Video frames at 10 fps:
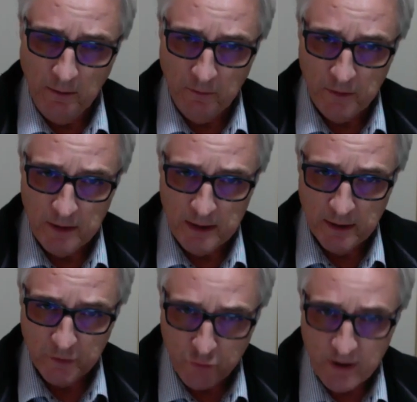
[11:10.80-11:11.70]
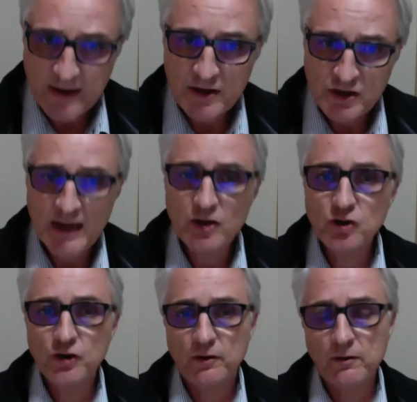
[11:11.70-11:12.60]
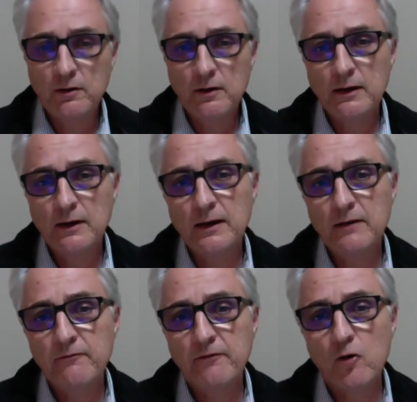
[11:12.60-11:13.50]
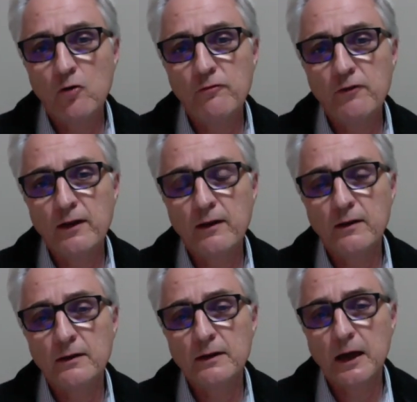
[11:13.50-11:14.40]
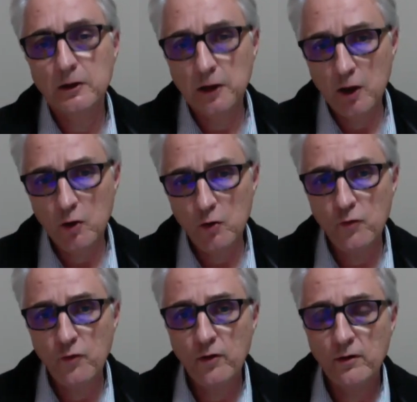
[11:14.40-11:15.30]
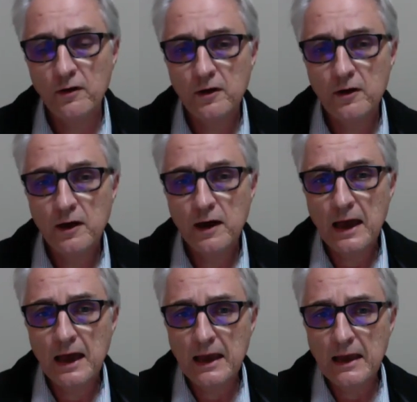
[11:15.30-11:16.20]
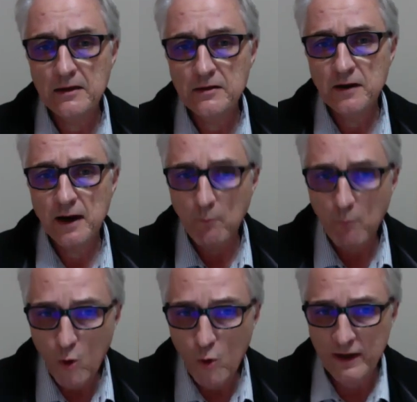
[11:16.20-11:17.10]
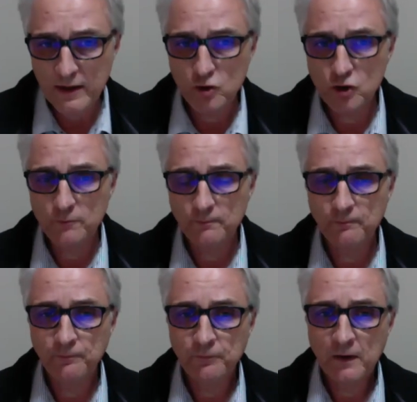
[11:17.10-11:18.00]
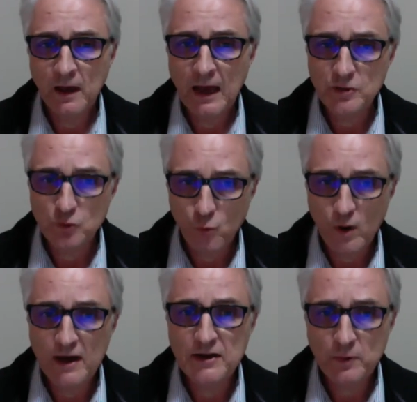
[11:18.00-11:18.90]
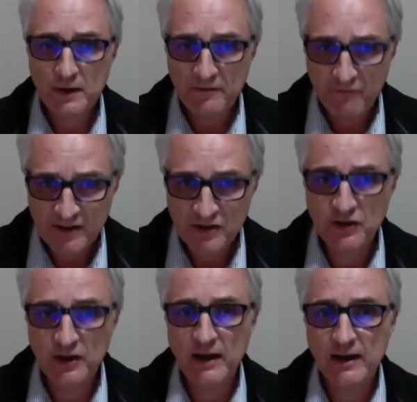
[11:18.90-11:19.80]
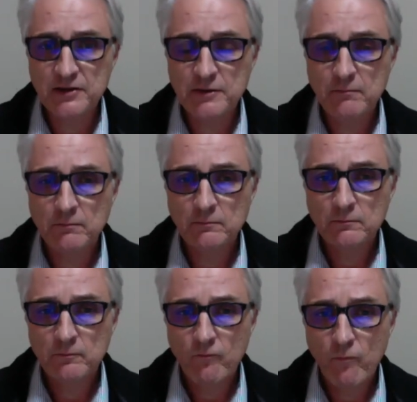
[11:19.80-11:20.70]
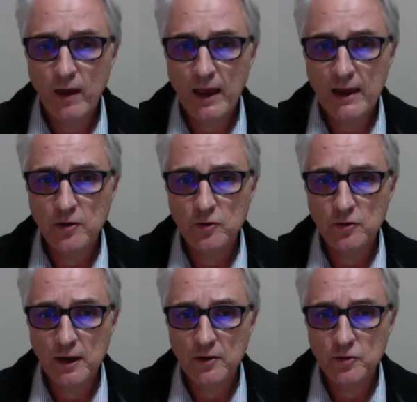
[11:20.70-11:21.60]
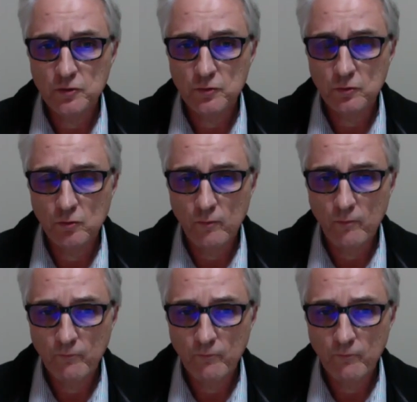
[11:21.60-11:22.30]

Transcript: the transaction involving a loan and a mortgage as a way to investigate and to